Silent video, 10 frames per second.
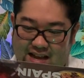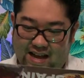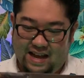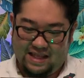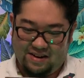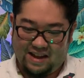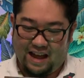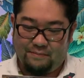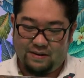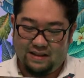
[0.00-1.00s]
uh, their
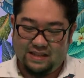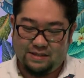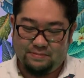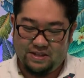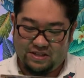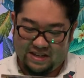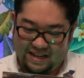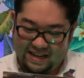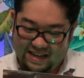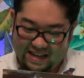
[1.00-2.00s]
capital is
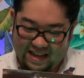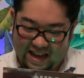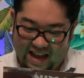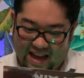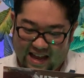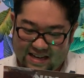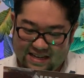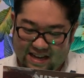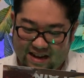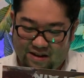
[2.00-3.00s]
madrid and
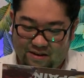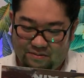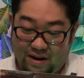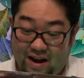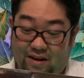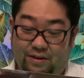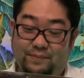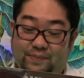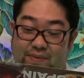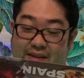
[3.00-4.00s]
uh, wow
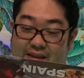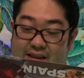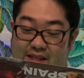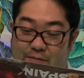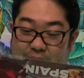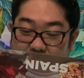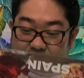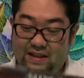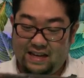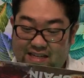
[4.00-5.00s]
their
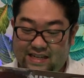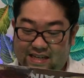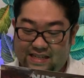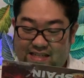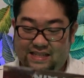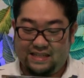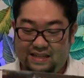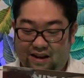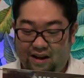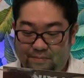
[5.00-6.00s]
population is
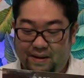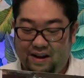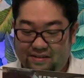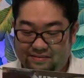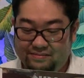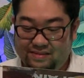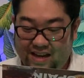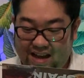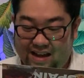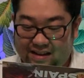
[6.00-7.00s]
about
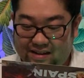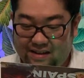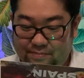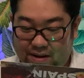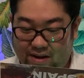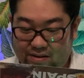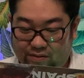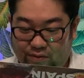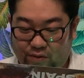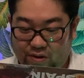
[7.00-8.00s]
yeah about
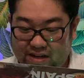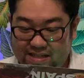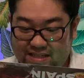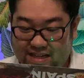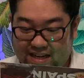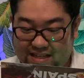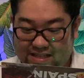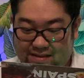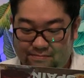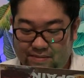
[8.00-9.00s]

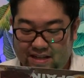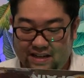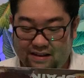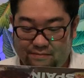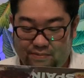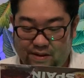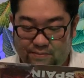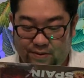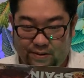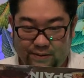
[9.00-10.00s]
46 million
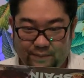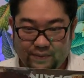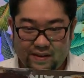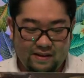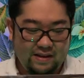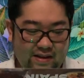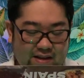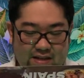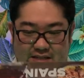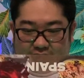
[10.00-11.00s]
people
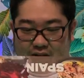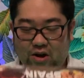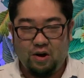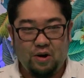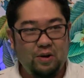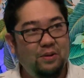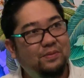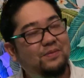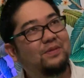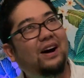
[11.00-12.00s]
so,
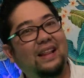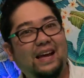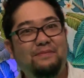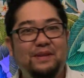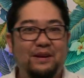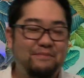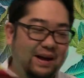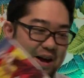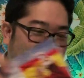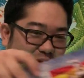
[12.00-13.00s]
well, that'd be
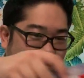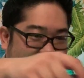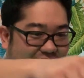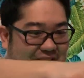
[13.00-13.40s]
about,